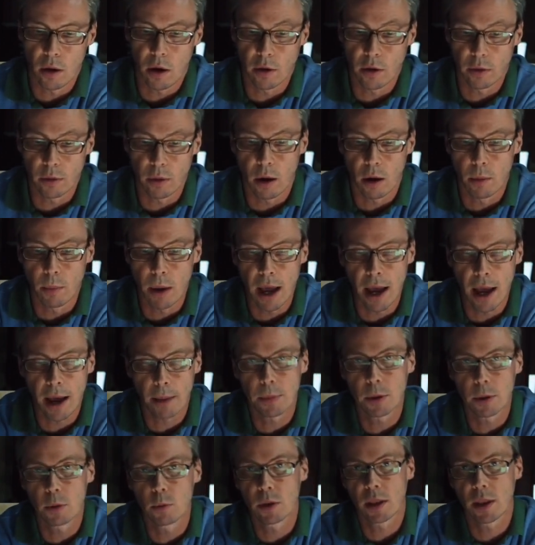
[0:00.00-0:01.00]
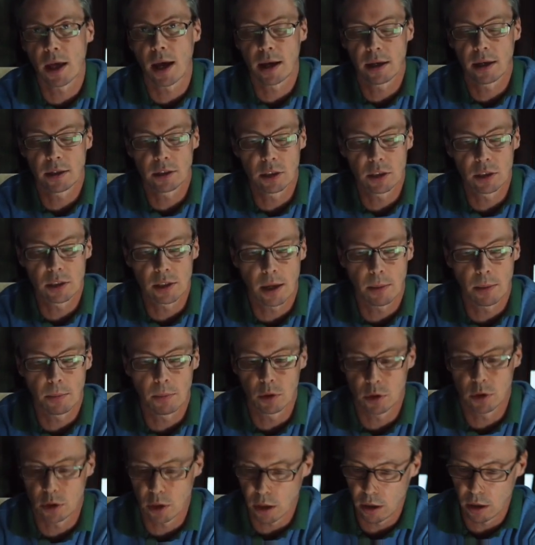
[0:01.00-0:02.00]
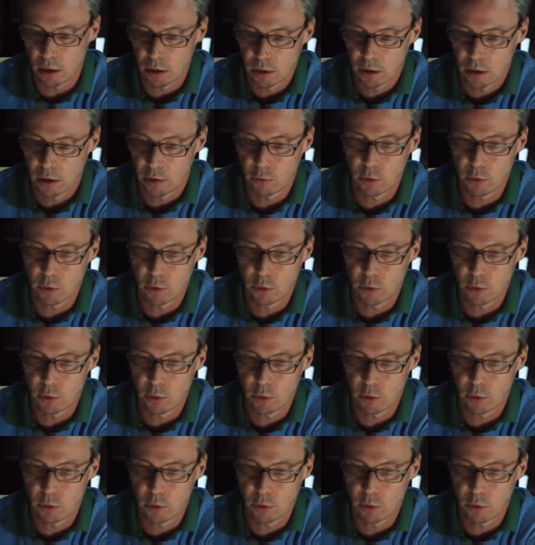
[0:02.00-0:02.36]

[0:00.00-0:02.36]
I'm happy with that as the temperature.